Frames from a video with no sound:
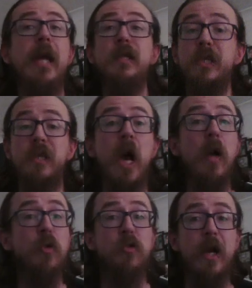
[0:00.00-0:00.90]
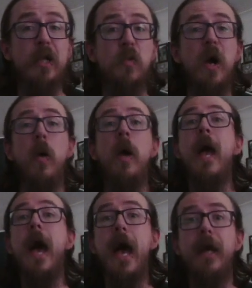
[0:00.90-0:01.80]
It's the title track as well,
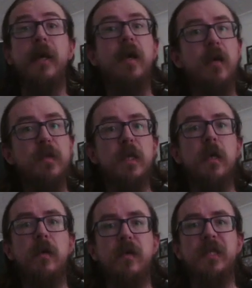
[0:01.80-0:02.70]
and it comes in at over